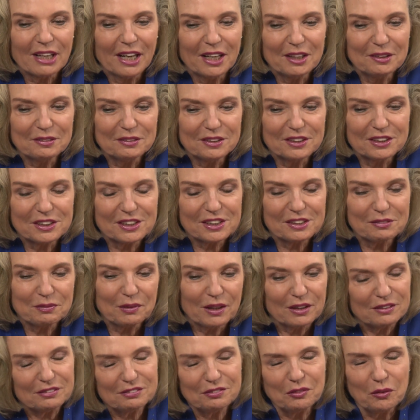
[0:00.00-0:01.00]
I was,
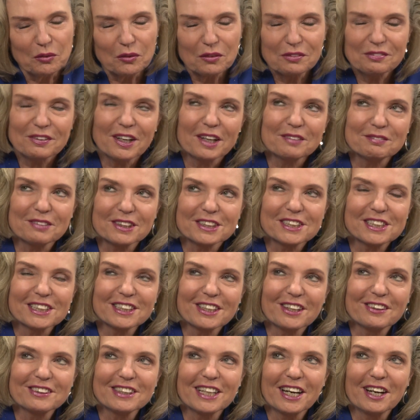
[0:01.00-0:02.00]
4 or 5 months
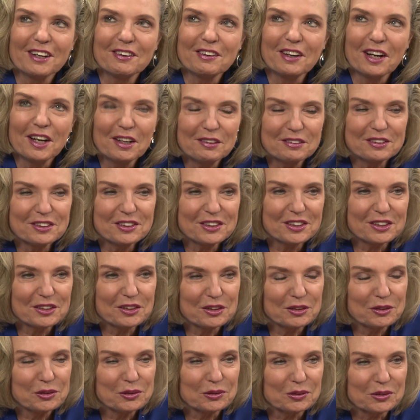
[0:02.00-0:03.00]
ago now, I was
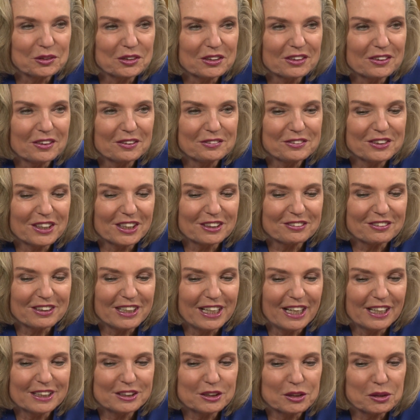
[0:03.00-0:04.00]
just the daughter of
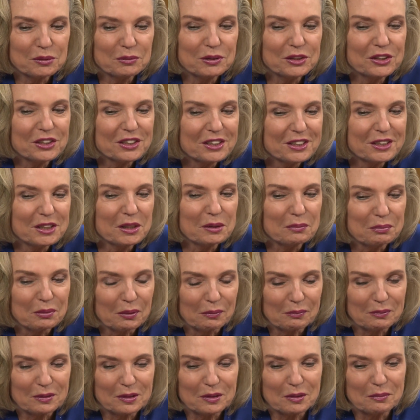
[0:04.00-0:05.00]
General Anders, which is still
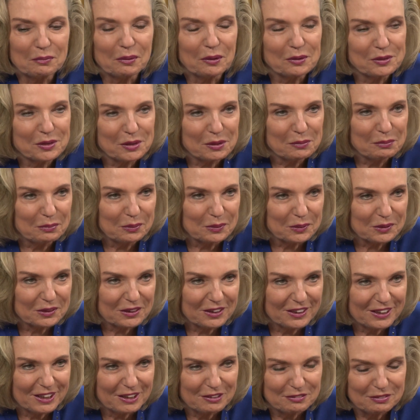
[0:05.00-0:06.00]
probably the most
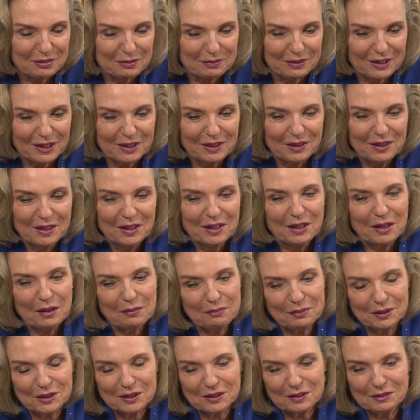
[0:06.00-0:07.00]
important thing for me.
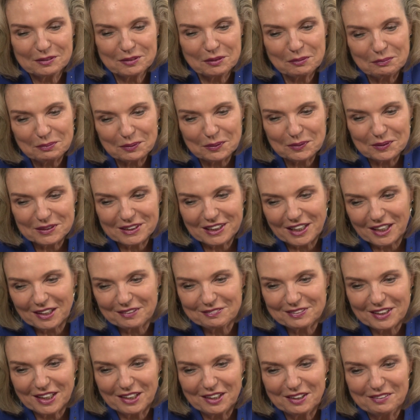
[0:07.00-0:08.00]
But to boot,
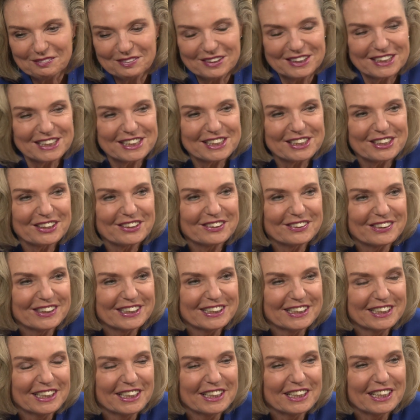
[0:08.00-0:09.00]
I'm now minister
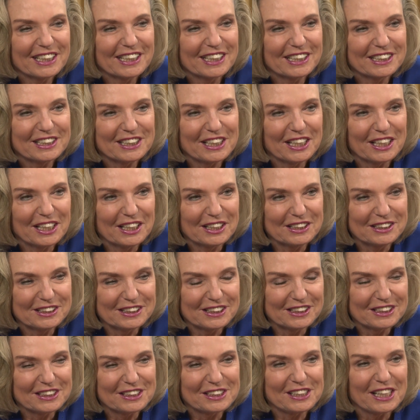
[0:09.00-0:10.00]
and
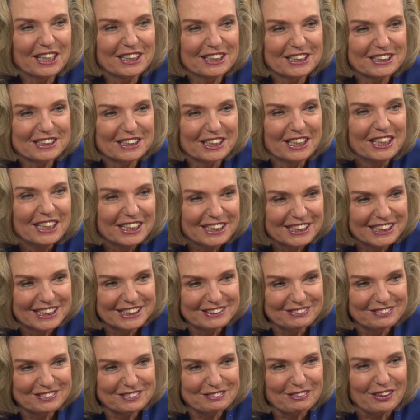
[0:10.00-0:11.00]
senator.
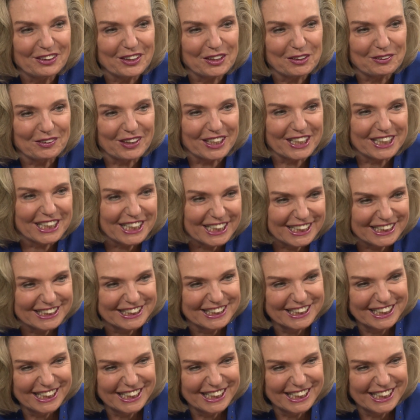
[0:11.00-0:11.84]
It was very quick.